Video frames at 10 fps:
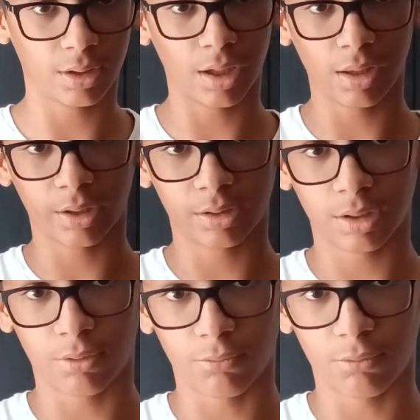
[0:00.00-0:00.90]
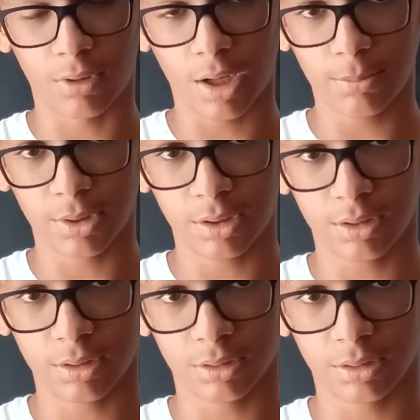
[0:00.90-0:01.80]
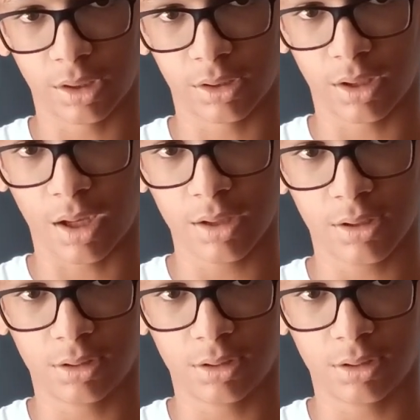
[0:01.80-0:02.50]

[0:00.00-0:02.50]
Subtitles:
I like to grab it like that,